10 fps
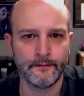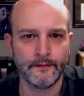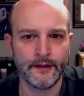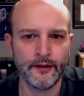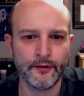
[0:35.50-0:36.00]

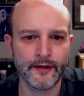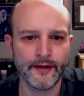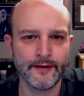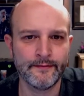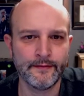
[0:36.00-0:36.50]
Hello
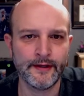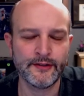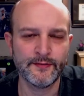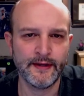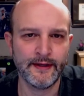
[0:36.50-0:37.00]
again,
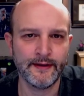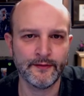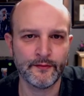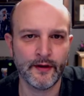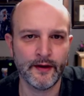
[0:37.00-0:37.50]
it's me,
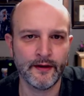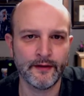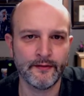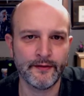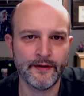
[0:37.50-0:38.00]

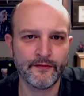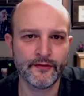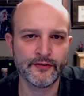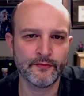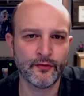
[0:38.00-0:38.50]
uh, ready for
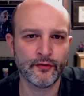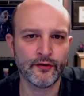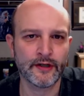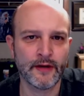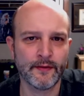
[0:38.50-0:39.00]
some more
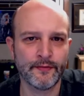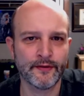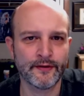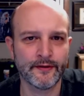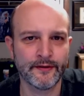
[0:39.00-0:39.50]
comic
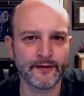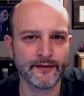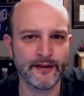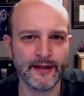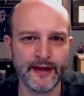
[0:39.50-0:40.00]
book
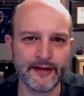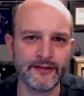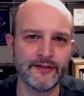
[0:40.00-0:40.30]
cleaning action.